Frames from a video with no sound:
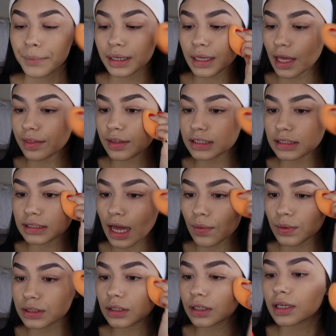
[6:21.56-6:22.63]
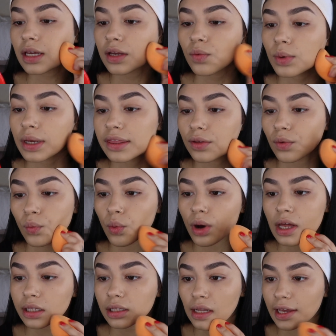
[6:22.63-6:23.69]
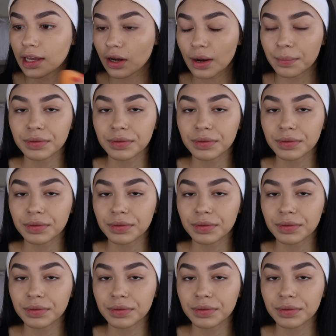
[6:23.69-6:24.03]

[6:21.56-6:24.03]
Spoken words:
But yeah, this is how it's looking with one layer.